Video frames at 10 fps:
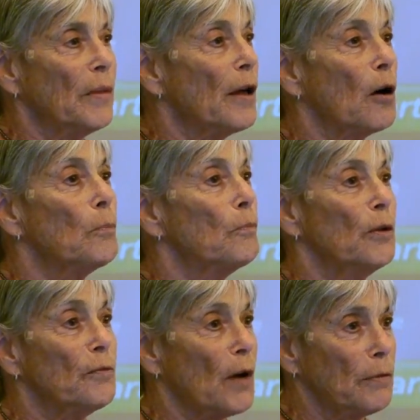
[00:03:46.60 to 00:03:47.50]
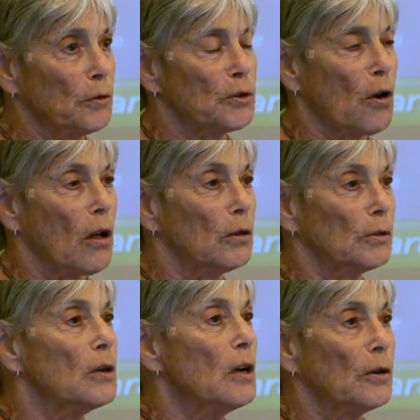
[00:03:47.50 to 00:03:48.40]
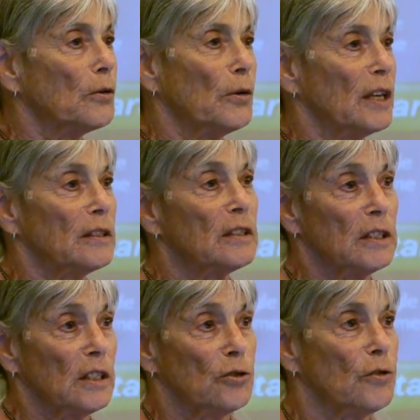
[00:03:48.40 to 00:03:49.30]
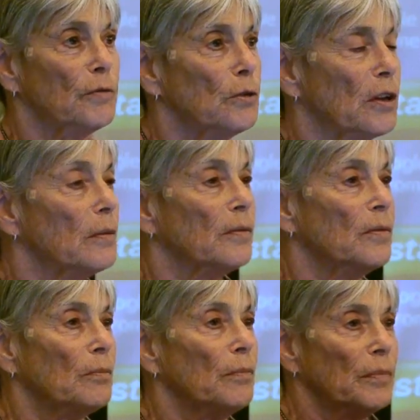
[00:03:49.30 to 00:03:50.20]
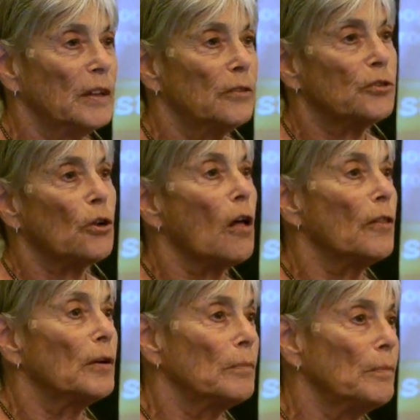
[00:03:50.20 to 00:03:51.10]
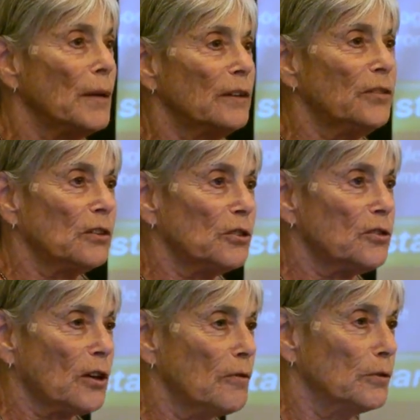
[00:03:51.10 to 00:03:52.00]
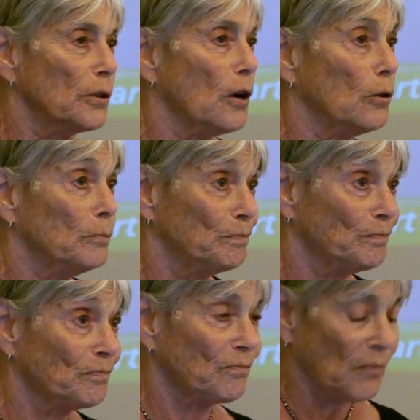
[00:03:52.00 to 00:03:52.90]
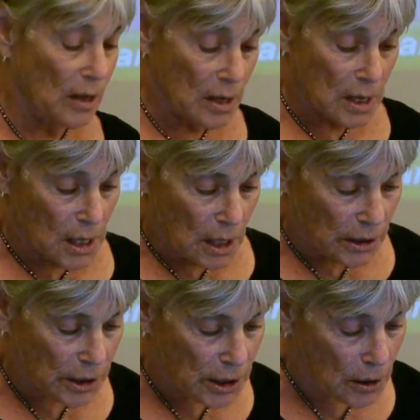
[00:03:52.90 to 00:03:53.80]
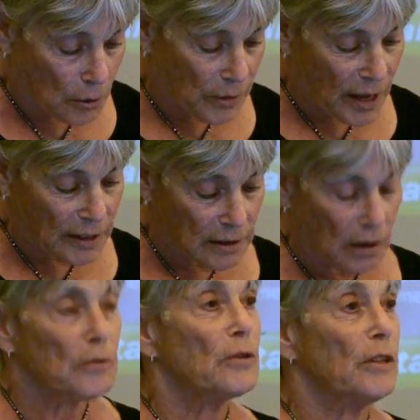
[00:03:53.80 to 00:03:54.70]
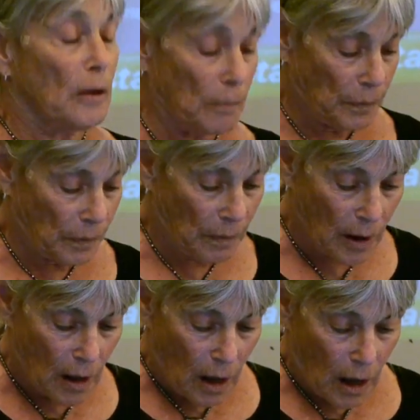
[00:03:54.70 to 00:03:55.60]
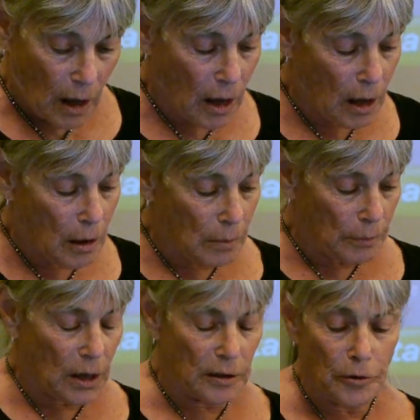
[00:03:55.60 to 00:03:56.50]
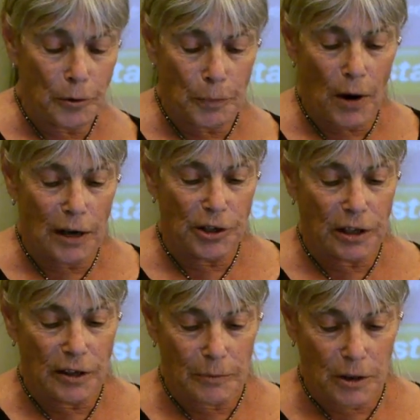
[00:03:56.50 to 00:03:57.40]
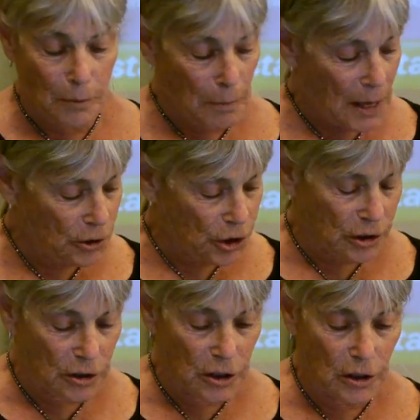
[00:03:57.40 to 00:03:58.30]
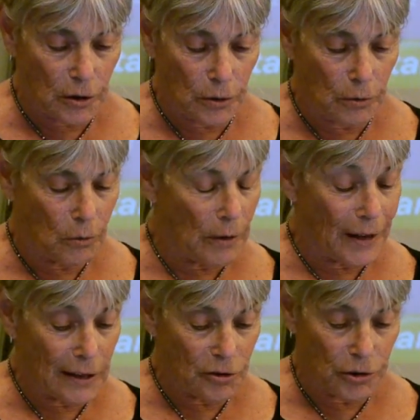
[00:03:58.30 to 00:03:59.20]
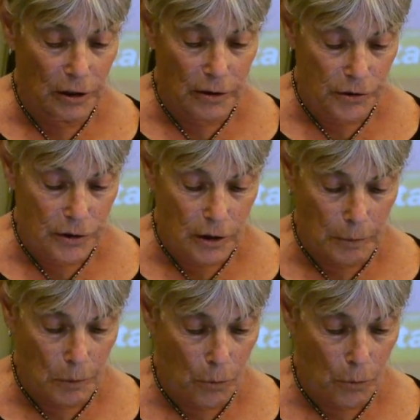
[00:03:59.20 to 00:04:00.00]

help with $500 grants to each of you to install the basic Discover and Go. So that's another thing. Another project I'm going to mention to you, well, actually there's a couple